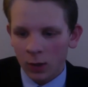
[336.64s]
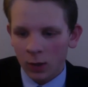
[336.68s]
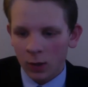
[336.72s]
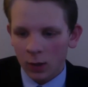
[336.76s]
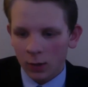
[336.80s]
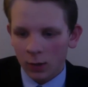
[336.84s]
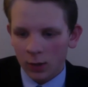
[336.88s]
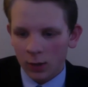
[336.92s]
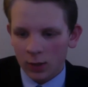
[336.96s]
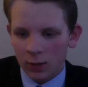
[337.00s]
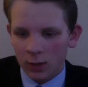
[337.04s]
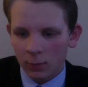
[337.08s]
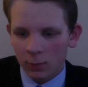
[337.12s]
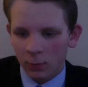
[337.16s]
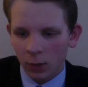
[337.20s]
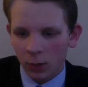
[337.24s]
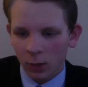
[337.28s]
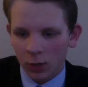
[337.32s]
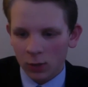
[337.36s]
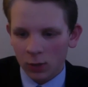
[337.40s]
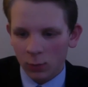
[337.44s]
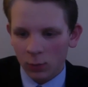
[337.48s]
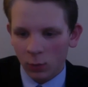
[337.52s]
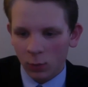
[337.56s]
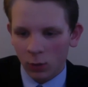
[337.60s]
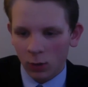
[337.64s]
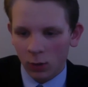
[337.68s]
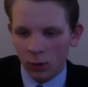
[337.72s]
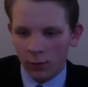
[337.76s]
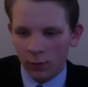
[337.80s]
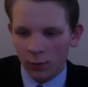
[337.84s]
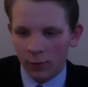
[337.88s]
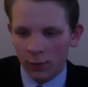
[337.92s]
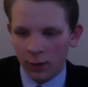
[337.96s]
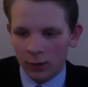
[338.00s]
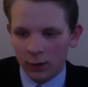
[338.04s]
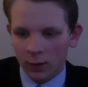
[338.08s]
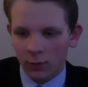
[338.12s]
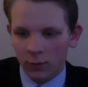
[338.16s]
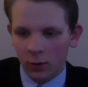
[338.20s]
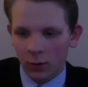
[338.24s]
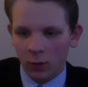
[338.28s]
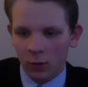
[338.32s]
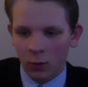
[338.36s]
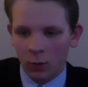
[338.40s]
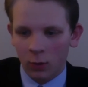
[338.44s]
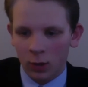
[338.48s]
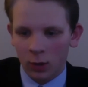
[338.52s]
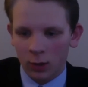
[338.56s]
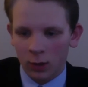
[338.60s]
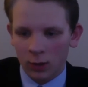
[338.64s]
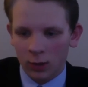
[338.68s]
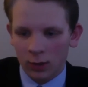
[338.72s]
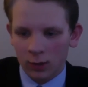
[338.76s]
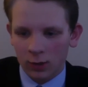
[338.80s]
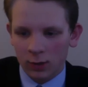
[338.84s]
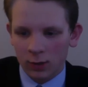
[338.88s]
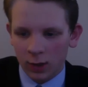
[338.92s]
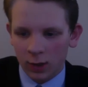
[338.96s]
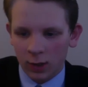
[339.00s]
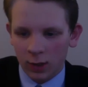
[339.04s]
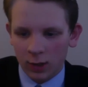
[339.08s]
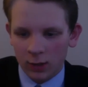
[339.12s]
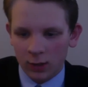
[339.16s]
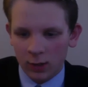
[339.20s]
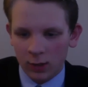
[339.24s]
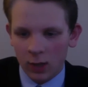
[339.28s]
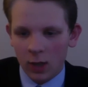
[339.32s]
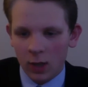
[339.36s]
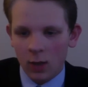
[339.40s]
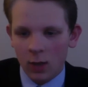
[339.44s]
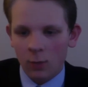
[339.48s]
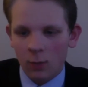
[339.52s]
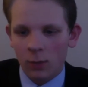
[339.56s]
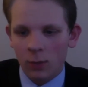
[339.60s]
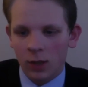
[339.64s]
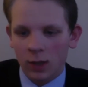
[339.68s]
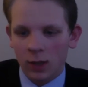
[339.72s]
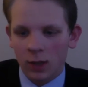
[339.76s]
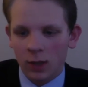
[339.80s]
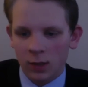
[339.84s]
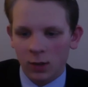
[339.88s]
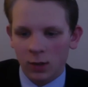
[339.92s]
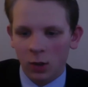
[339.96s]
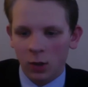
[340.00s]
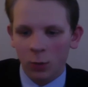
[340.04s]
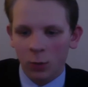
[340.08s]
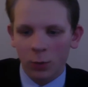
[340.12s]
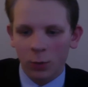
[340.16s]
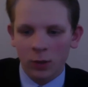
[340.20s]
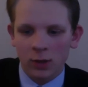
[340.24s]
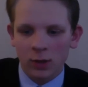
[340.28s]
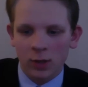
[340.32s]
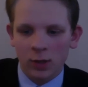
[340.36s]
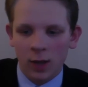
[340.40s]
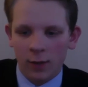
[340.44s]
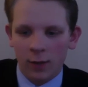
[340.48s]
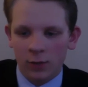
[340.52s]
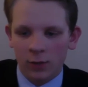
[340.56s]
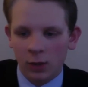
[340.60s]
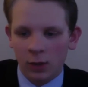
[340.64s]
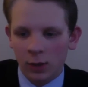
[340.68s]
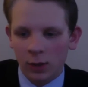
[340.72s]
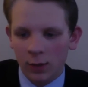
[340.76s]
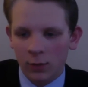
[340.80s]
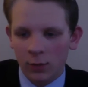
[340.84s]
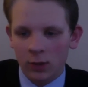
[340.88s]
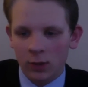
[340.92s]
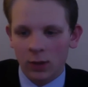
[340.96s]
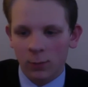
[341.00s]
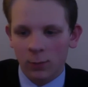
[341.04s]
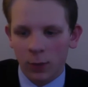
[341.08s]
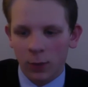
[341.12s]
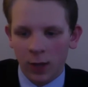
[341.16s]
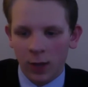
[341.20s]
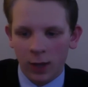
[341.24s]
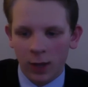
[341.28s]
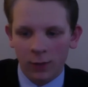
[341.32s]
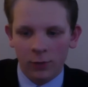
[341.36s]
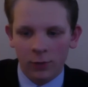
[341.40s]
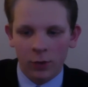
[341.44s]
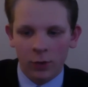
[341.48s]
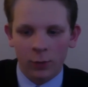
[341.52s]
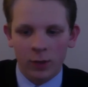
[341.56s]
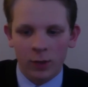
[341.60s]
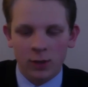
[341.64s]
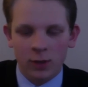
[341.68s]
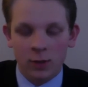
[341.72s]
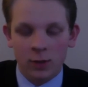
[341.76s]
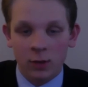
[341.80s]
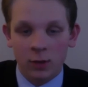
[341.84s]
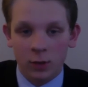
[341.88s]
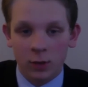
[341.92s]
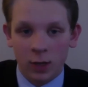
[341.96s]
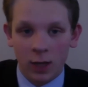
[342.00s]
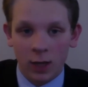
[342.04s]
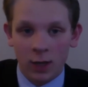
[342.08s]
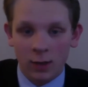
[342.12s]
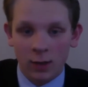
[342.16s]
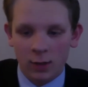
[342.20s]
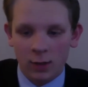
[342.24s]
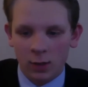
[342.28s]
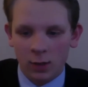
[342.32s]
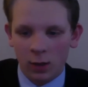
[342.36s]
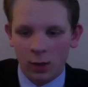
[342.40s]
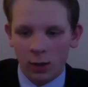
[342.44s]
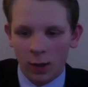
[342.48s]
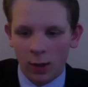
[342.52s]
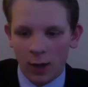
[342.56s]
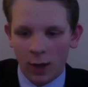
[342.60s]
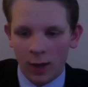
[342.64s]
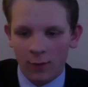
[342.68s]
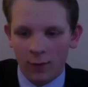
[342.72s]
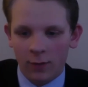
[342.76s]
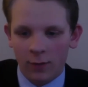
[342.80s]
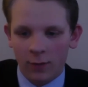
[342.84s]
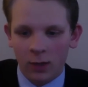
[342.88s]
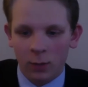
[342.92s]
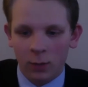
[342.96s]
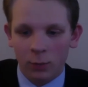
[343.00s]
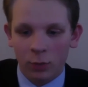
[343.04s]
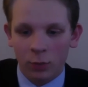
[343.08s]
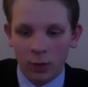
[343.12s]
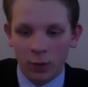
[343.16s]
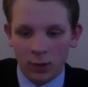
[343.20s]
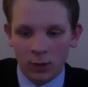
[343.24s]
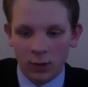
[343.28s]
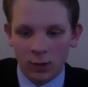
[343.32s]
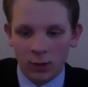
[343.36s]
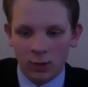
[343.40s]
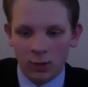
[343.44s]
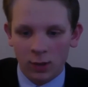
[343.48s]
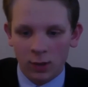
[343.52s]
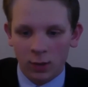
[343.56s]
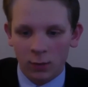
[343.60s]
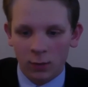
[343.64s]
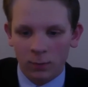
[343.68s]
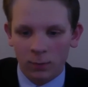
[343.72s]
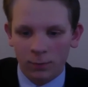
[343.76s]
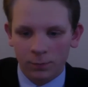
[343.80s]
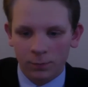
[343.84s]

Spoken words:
This is much more effective according to studies because the culprits have to live with the pain for the rest of their days alive in a prison cell.